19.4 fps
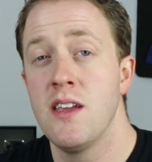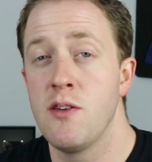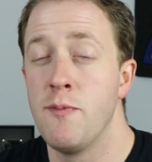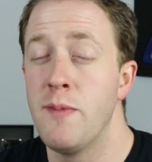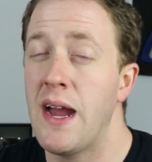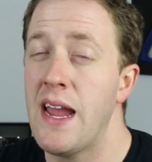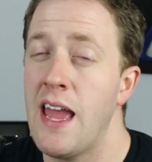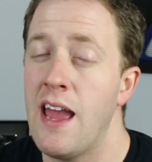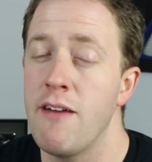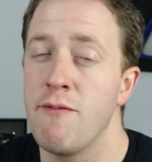You
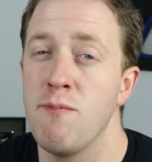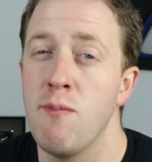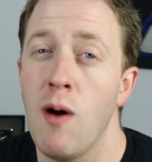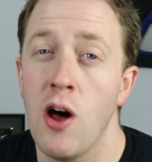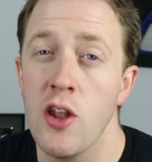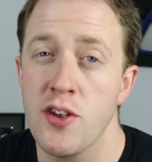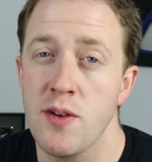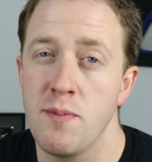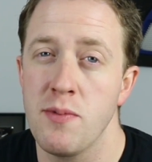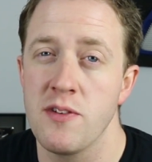might have
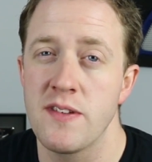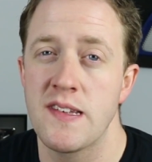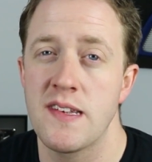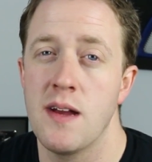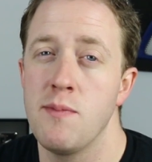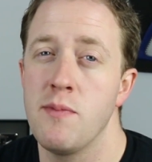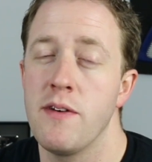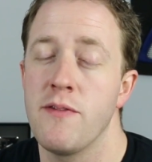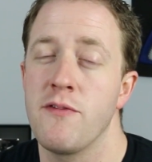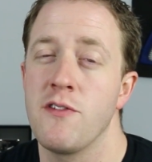multiple
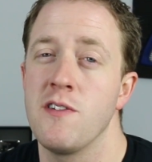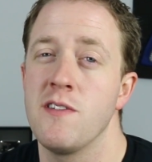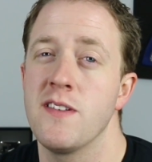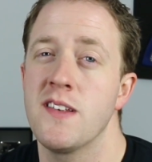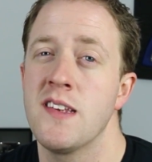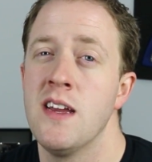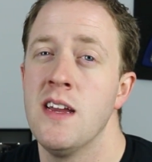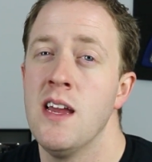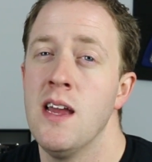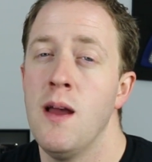
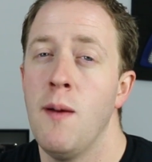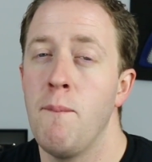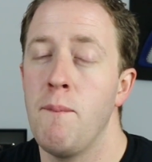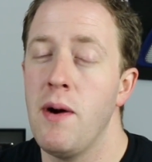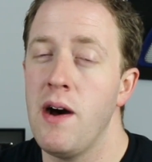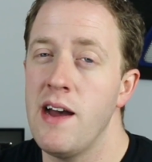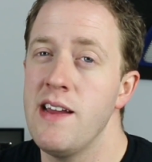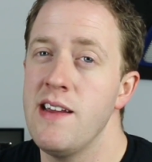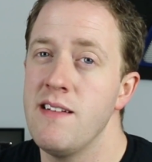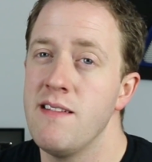subwoofers,
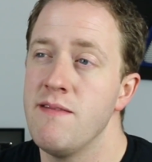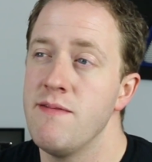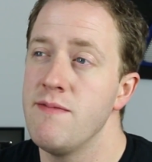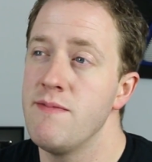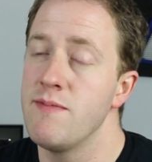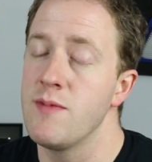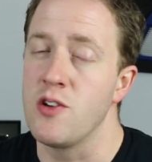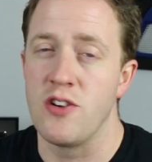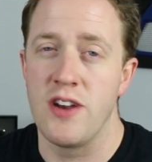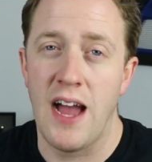but
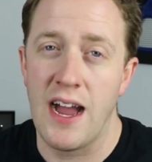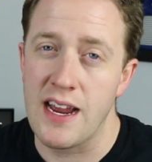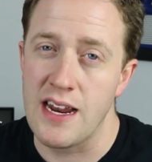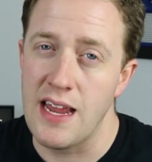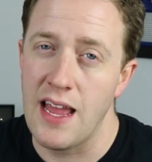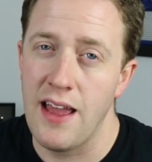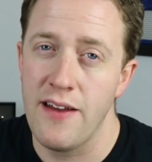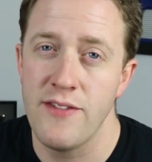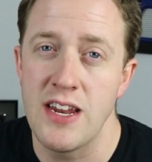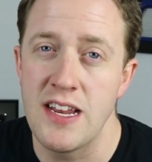you're not
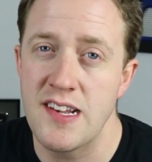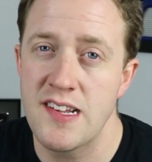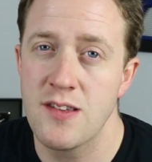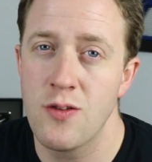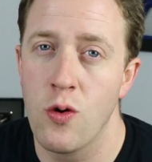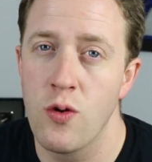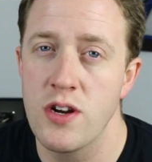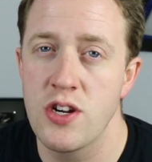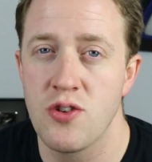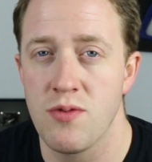gonna have any
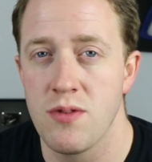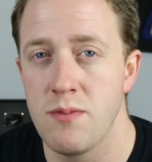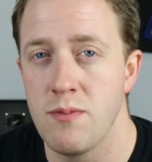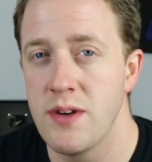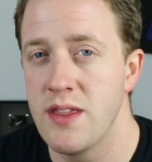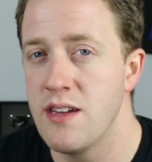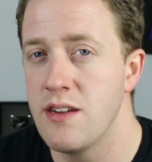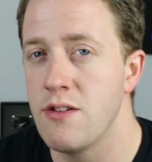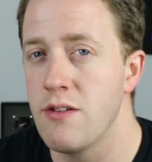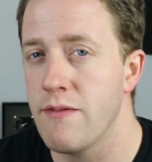storage room
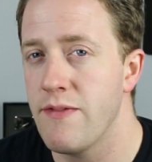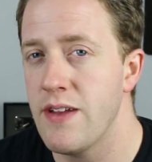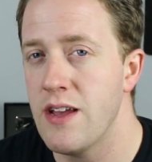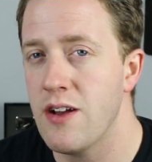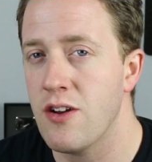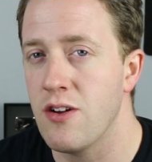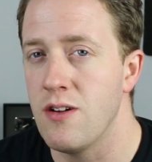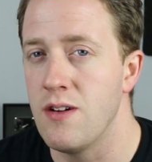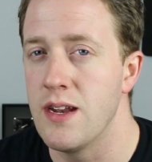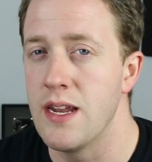within your
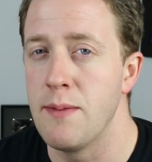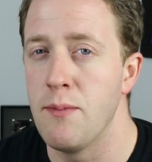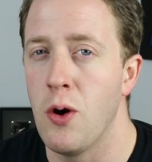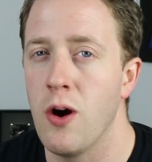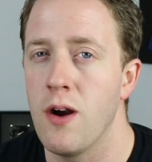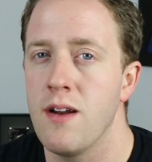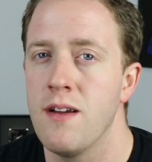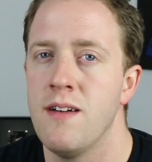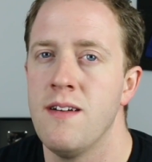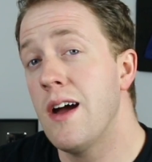vehicle
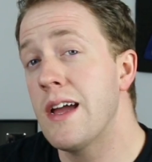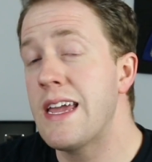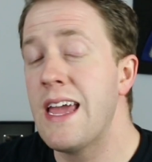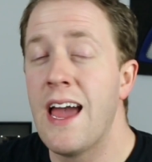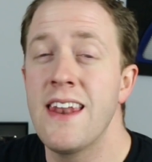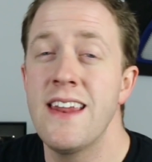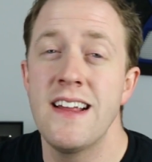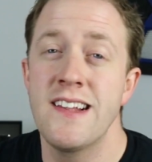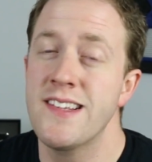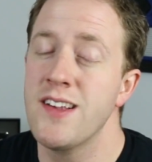anymore.
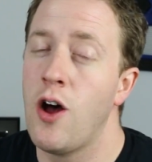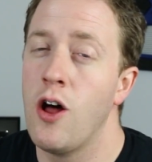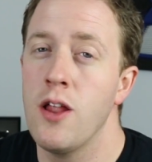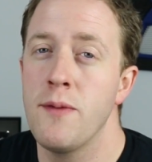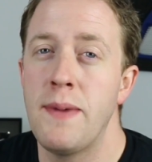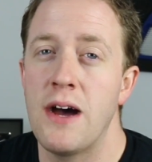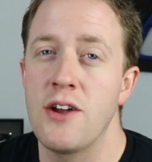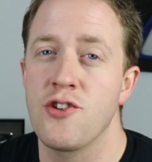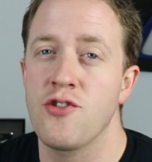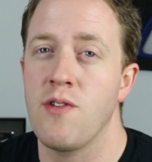Again, it's all
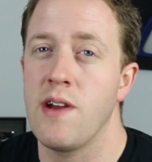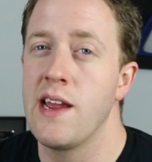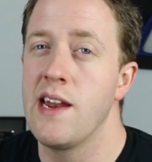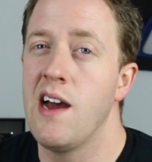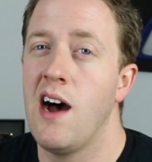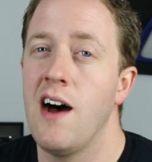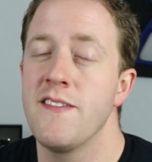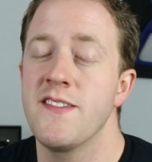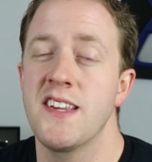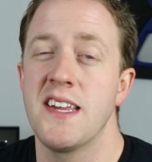about
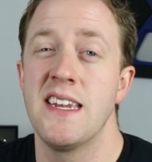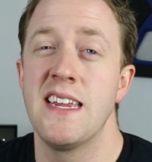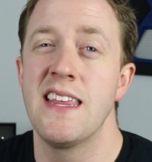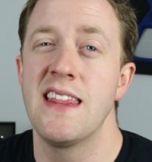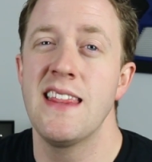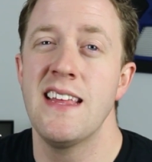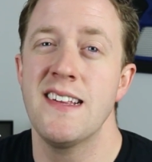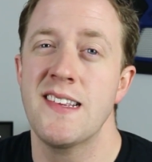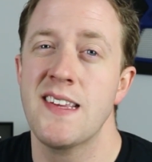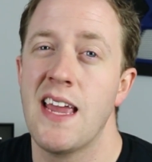trade-offs, and
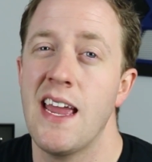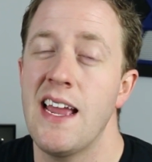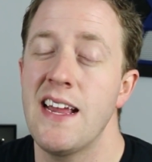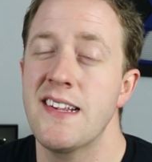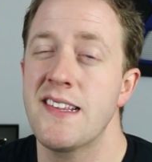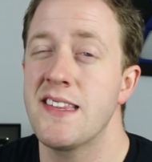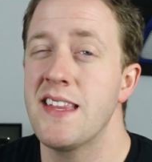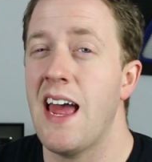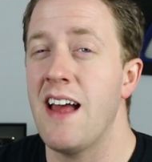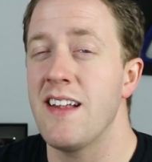in this
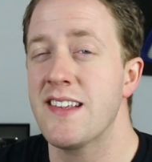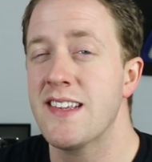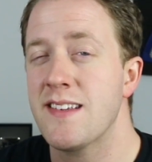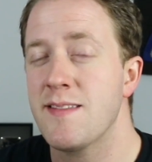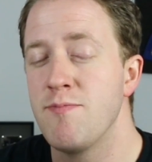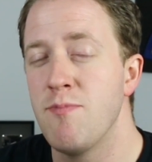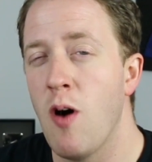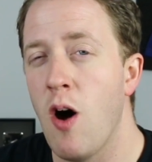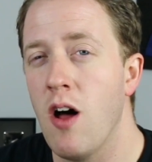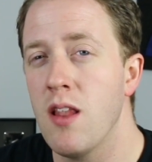case, that
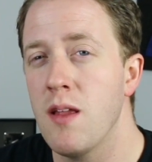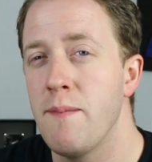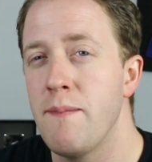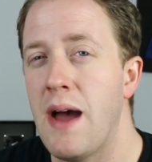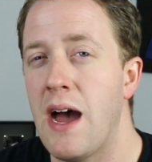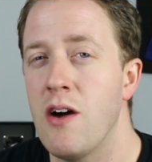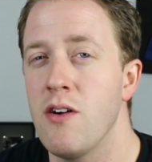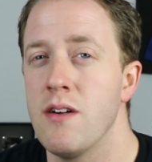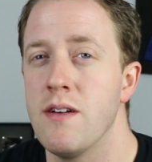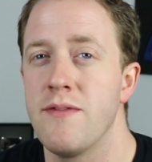small
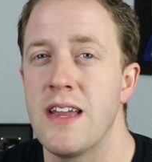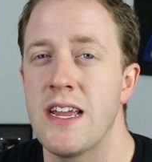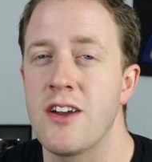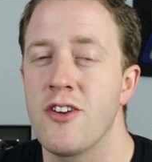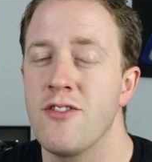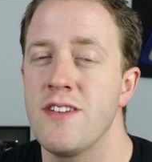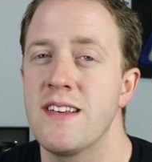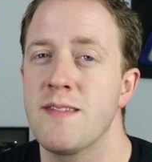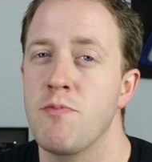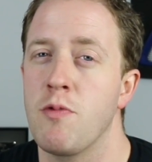amount of
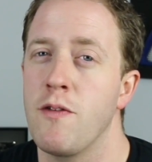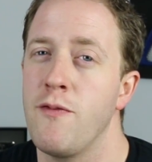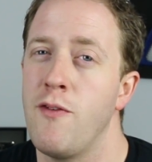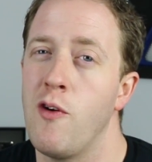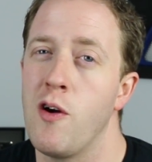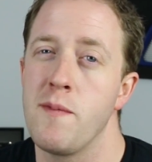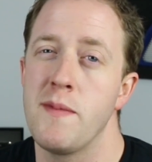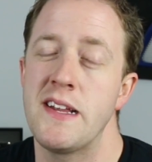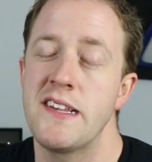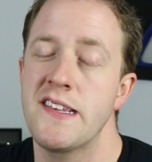increased
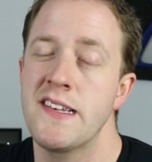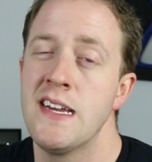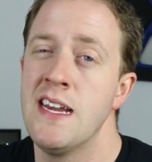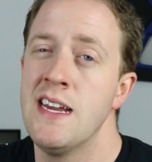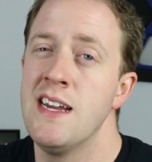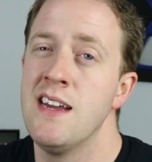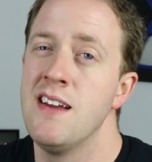performance